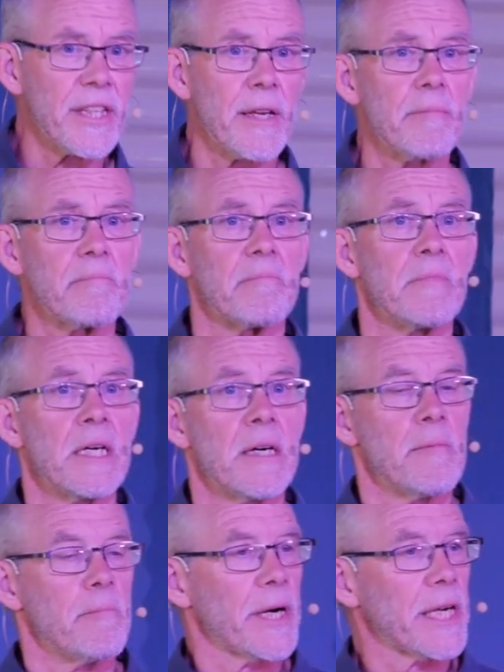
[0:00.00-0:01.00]
say
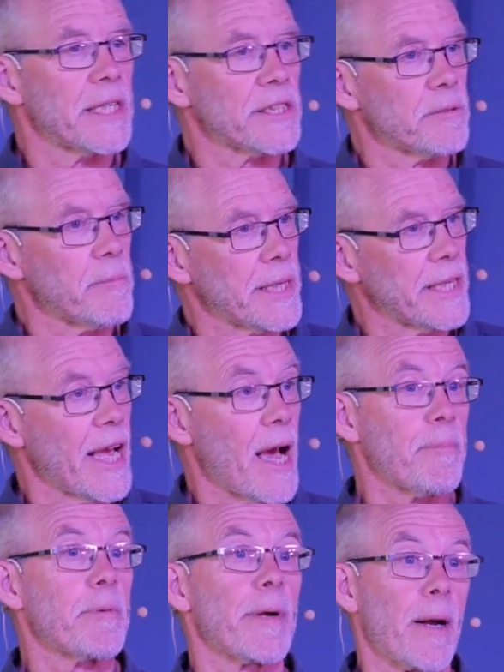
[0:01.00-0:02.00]
money doesn't make you
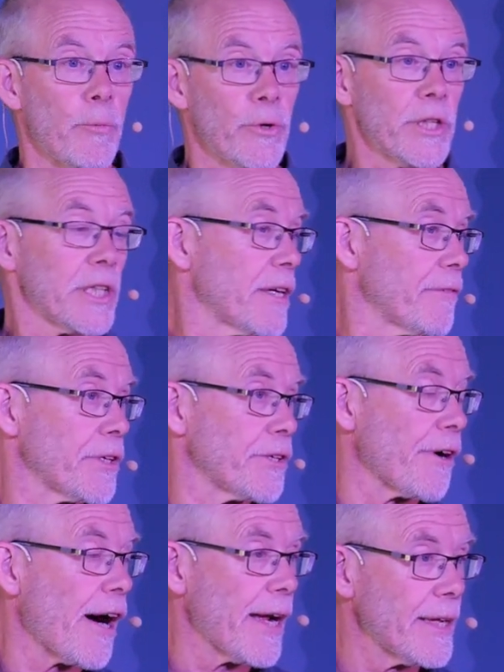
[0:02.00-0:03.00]
happy, but I'm willing to give it a
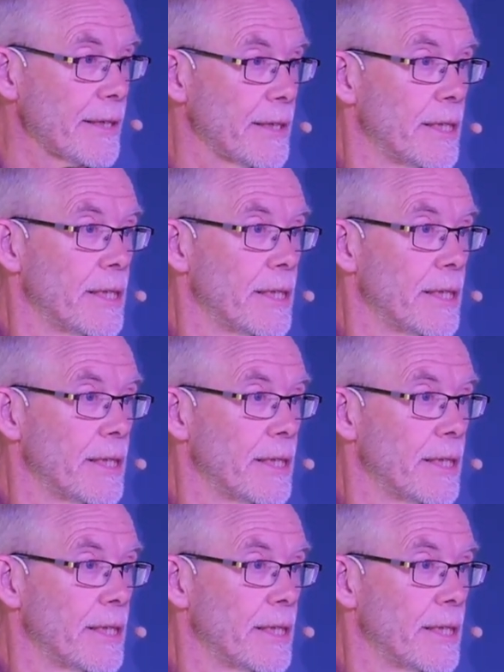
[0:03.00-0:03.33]
try.